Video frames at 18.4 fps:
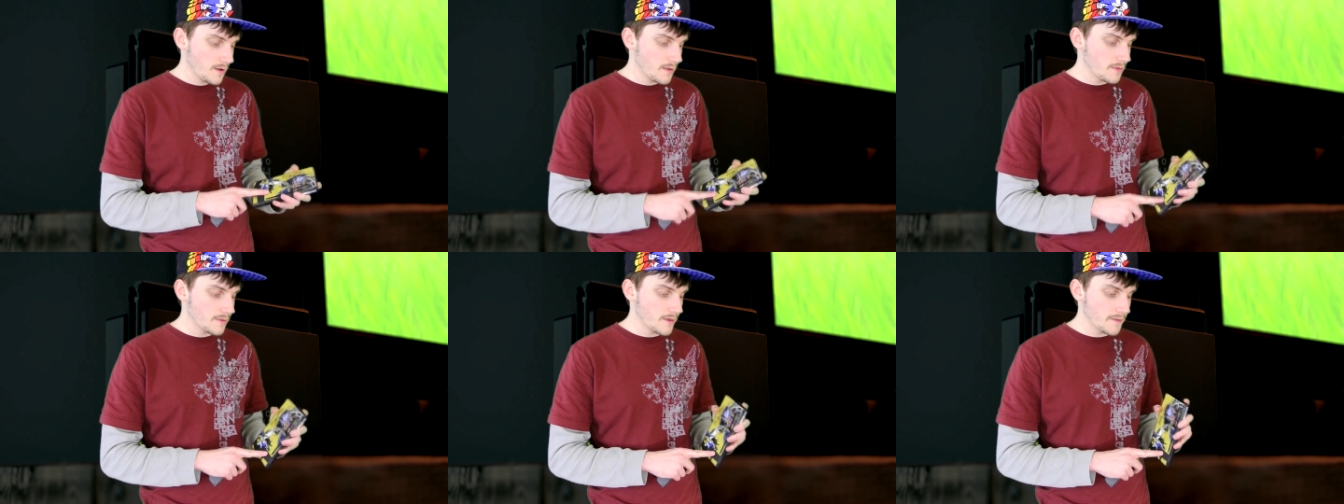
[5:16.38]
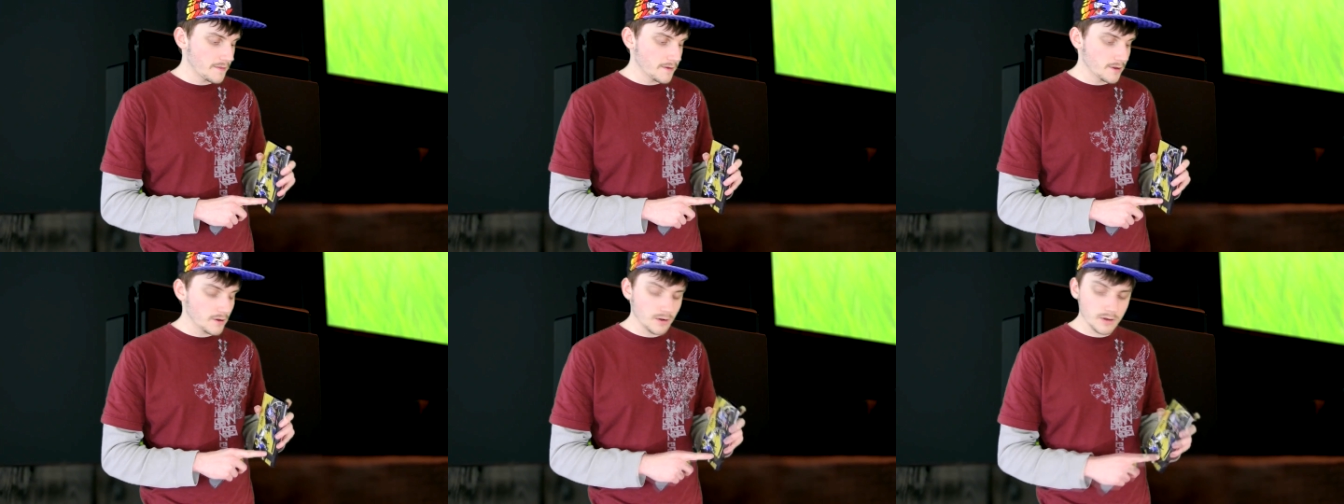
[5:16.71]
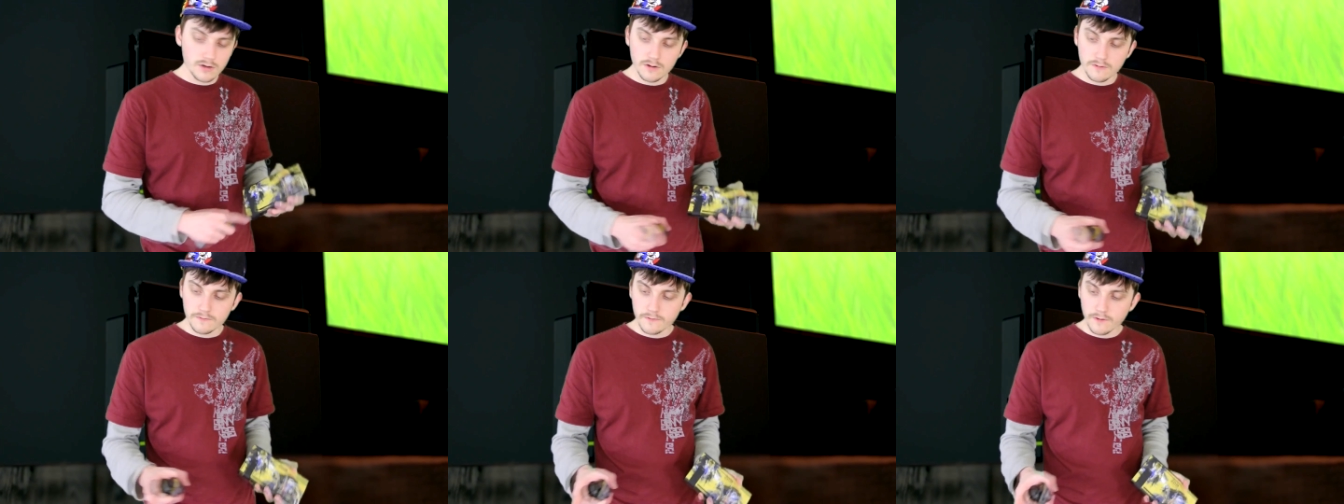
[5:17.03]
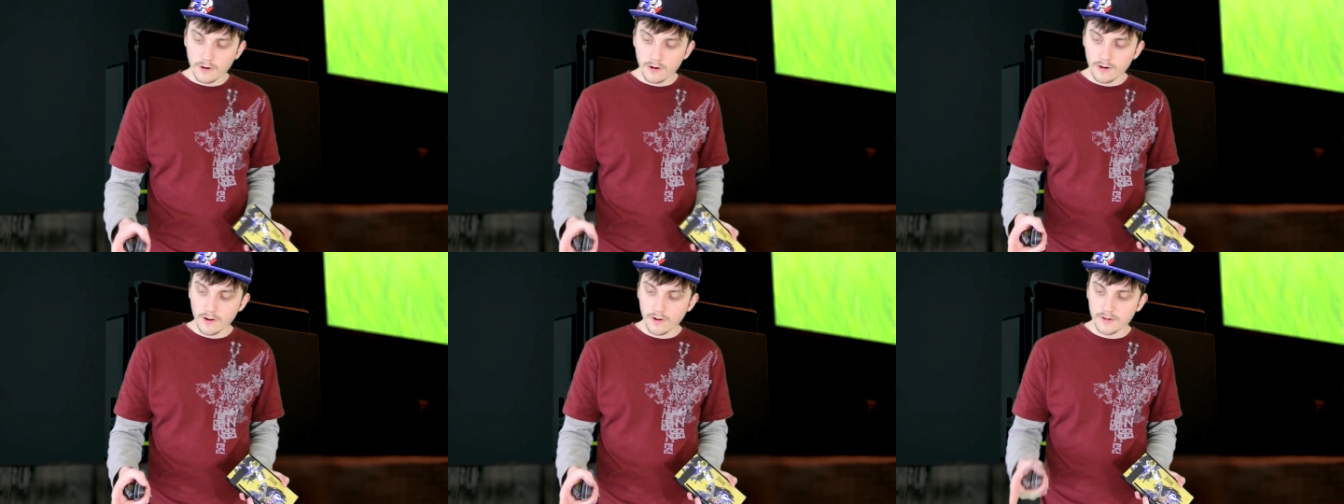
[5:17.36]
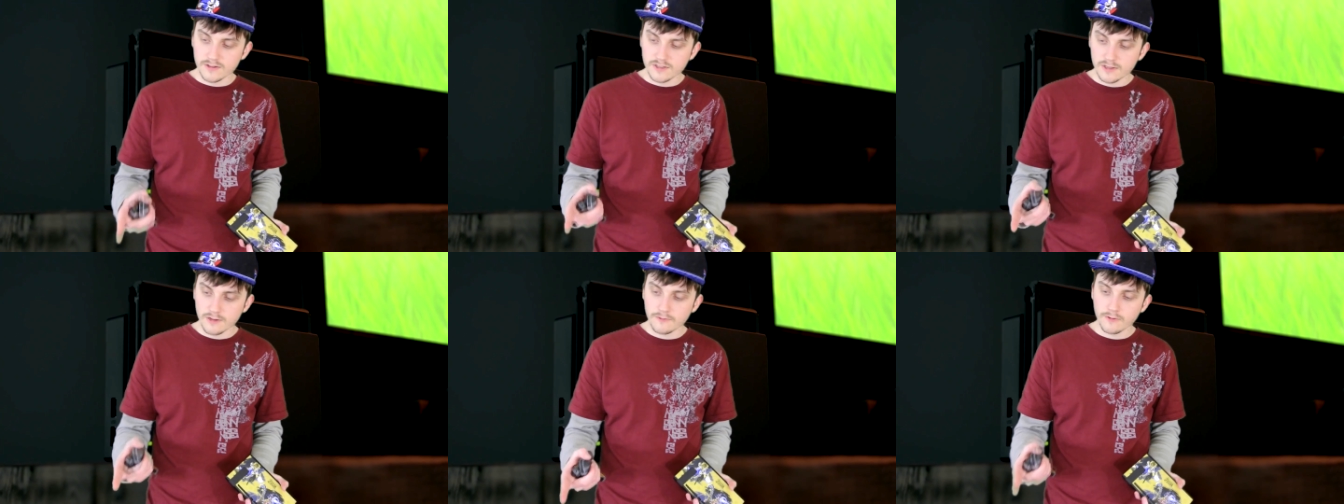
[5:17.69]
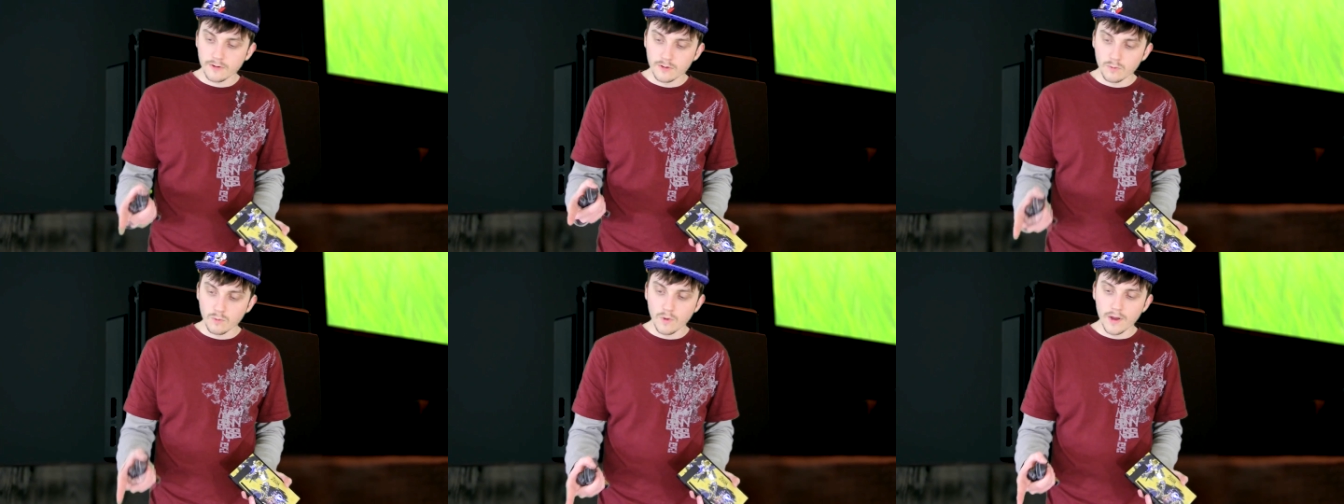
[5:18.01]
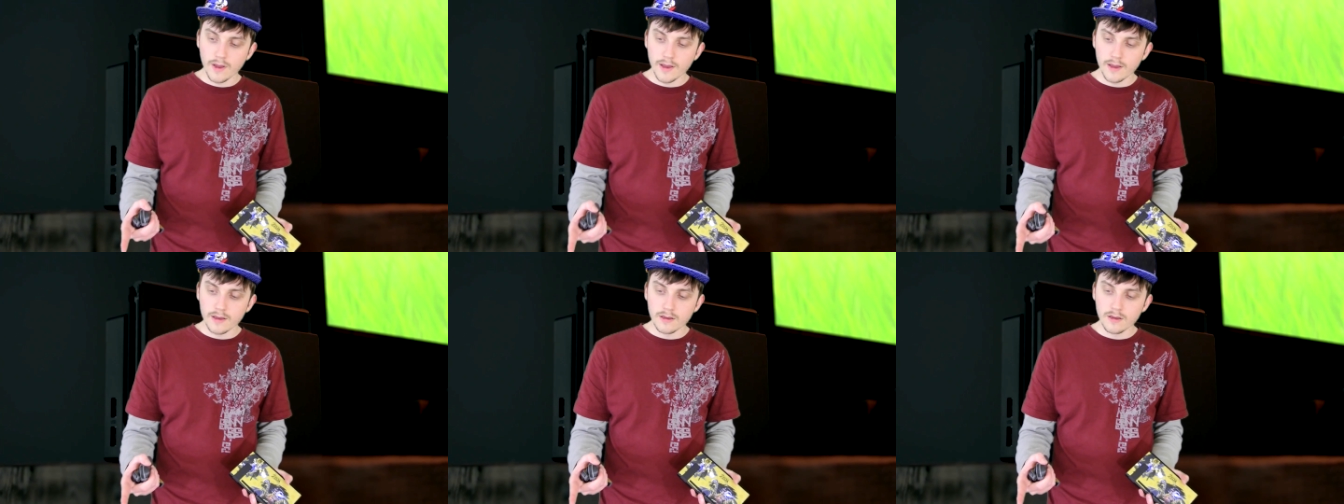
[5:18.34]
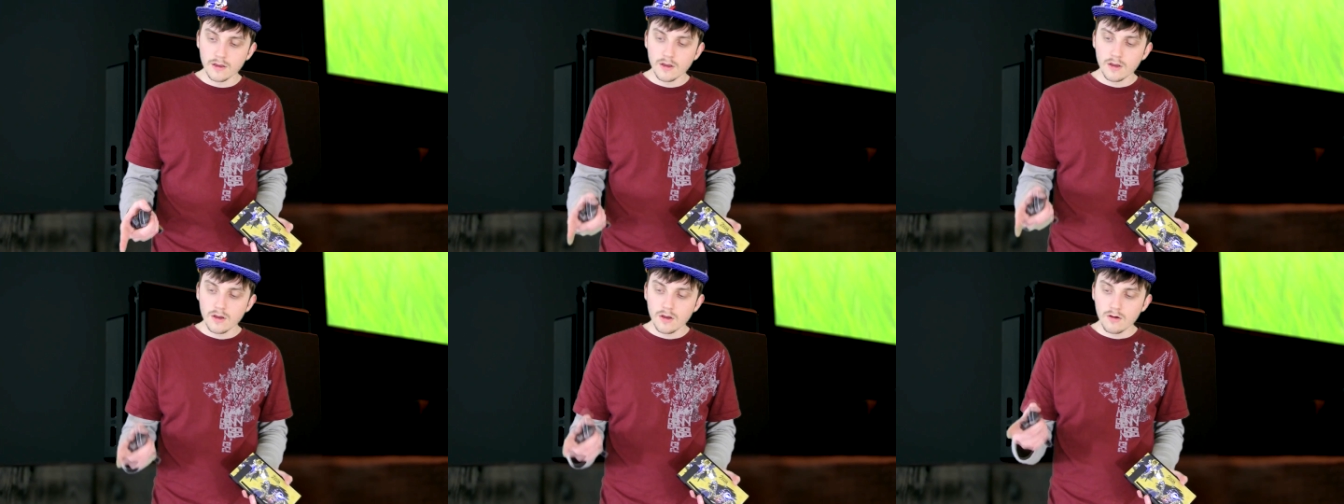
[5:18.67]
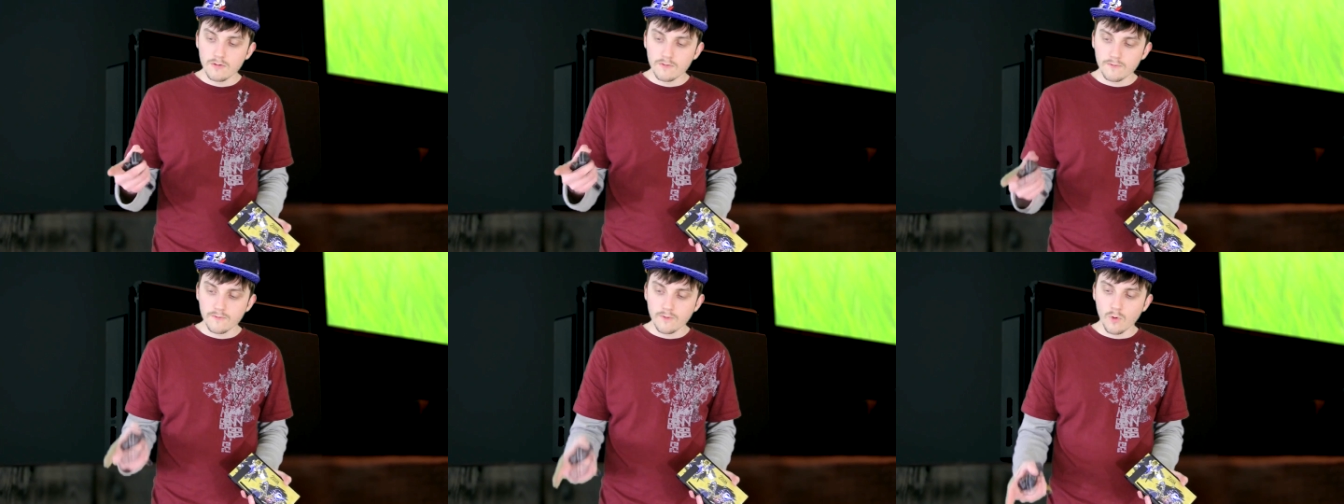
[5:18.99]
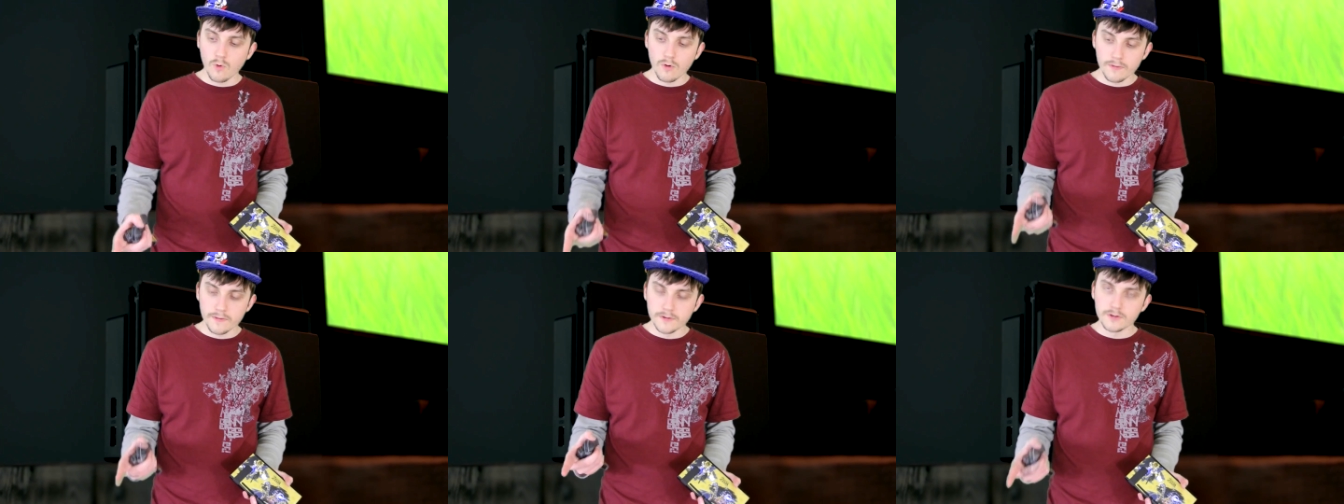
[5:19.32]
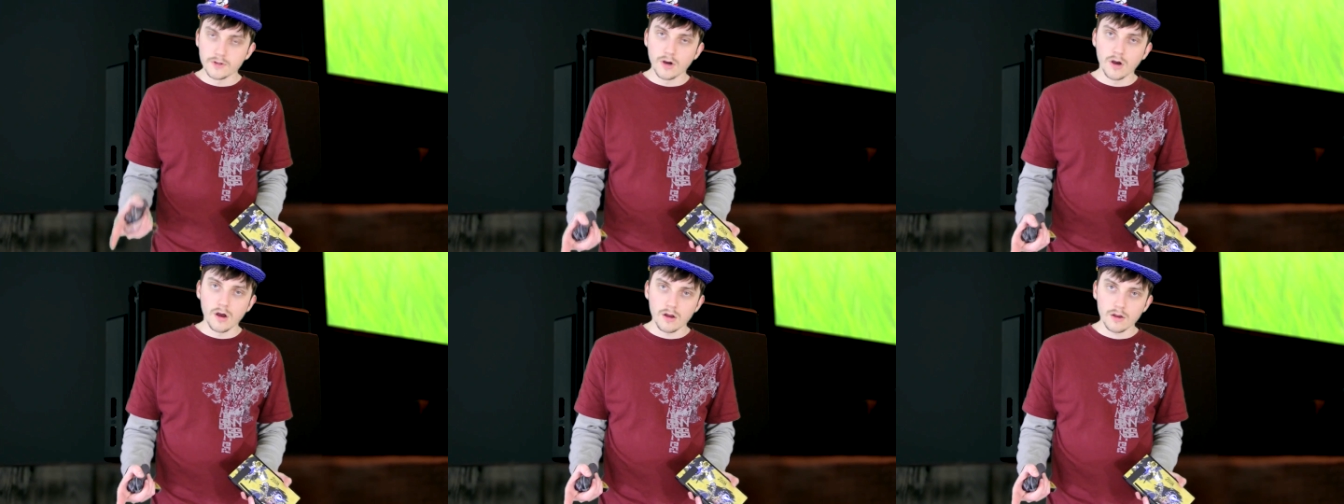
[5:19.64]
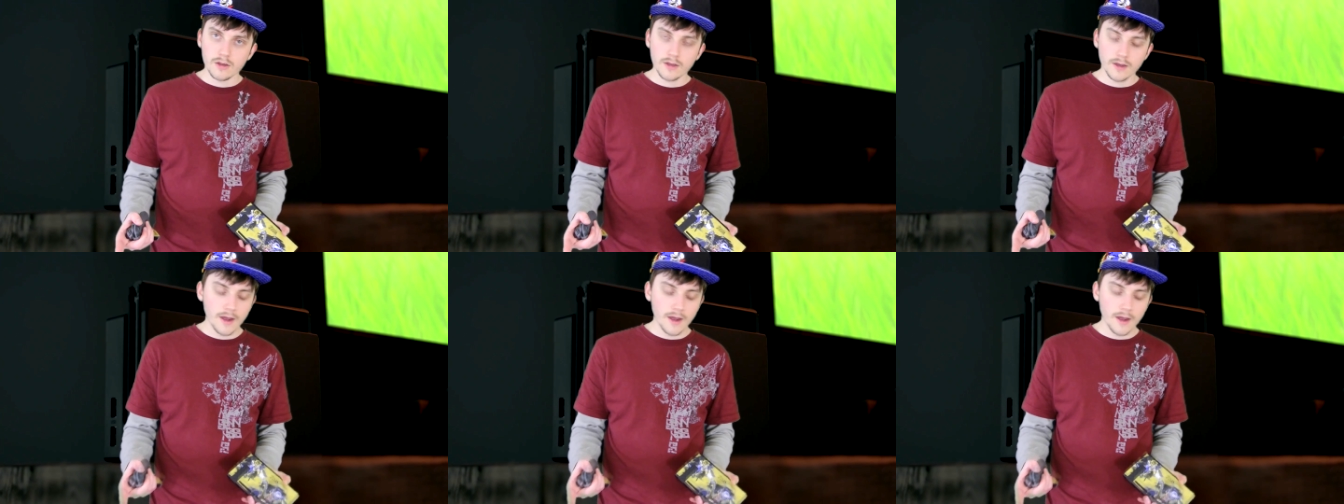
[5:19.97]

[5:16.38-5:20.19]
that they couldn't have figured out a different way for the dock.